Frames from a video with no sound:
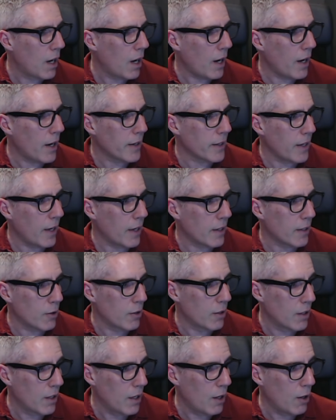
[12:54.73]
I get
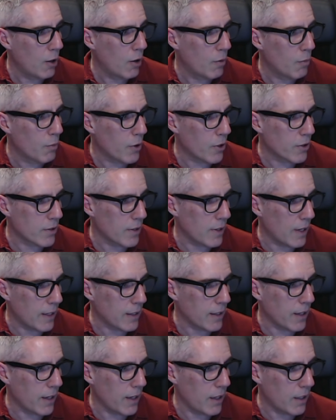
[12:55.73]

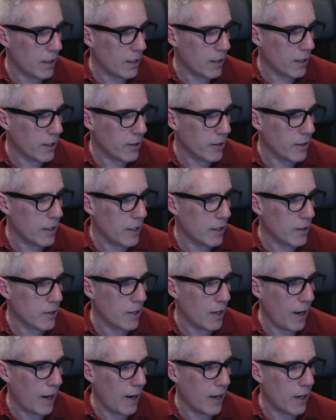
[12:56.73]
personality hilarious,
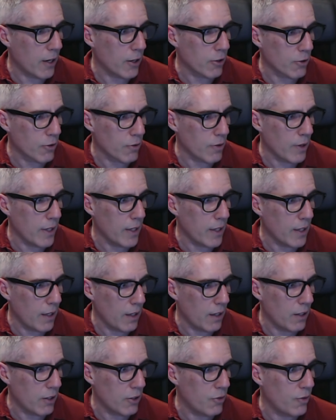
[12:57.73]
hair gray,
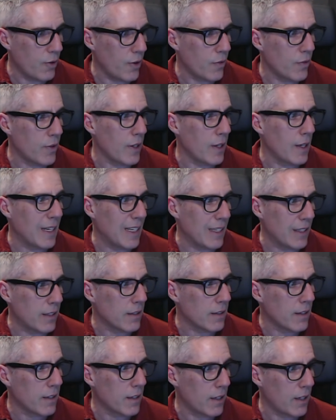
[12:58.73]
age 50, and I
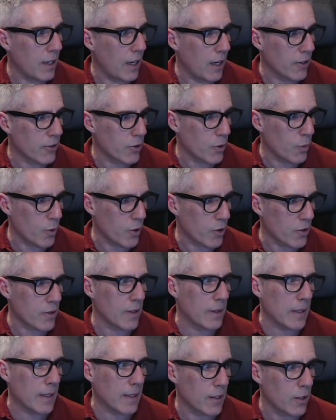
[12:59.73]
deleted hair, so
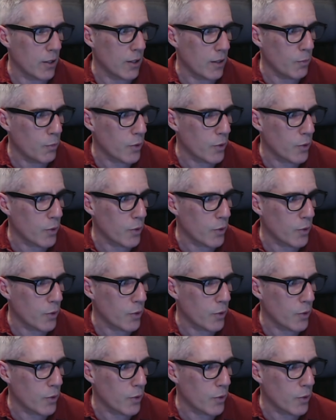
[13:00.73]
personality